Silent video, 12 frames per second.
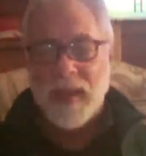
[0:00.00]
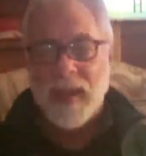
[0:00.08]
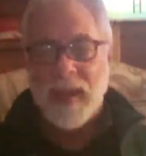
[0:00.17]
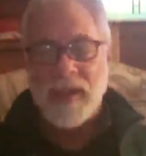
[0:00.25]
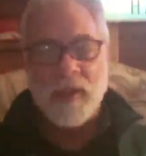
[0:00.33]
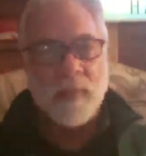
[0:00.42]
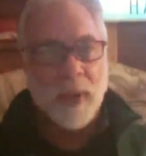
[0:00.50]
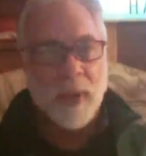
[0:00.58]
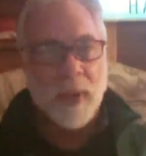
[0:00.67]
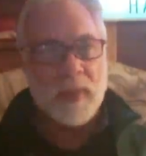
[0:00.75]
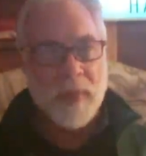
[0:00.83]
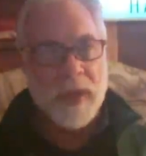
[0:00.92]
and you
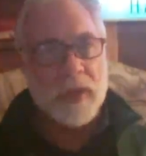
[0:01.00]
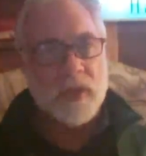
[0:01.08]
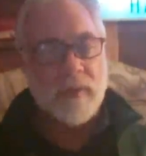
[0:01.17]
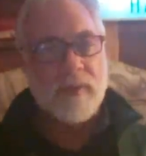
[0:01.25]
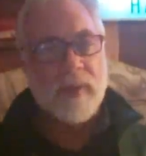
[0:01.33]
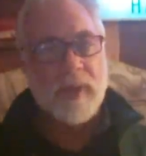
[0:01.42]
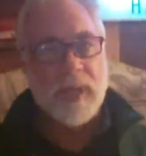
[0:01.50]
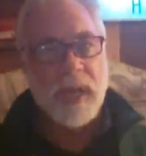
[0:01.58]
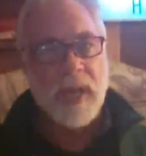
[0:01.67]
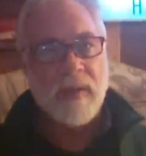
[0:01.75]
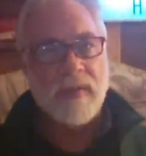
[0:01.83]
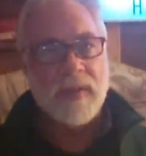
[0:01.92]
post a picture of
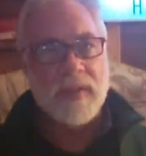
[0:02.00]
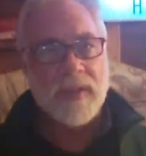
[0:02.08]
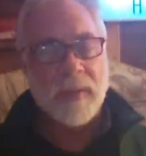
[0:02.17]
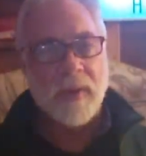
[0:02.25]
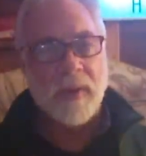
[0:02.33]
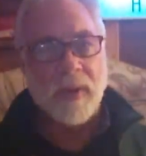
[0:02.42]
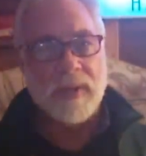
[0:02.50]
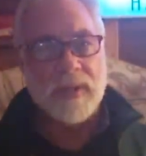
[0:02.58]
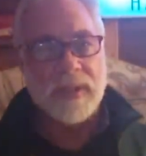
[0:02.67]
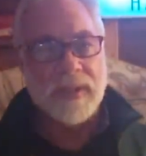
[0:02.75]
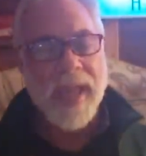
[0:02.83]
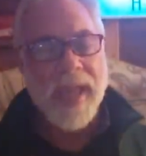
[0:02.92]
yourself, and some
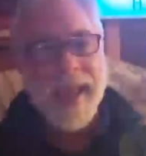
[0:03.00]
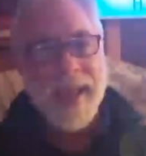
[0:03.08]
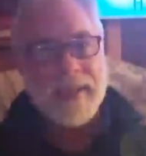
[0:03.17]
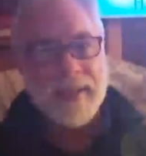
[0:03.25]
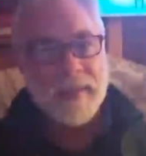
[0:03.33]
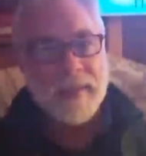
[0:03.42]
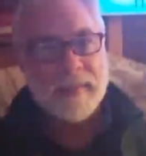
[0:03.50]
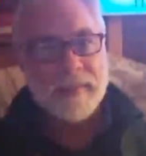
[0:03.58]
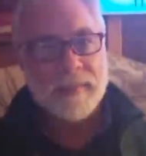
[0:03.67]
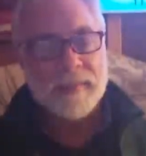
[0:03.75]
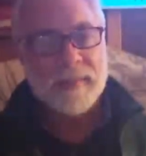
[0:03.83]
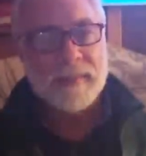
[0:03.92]
girl says, Hey,
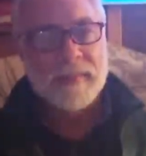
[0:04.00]
handsome.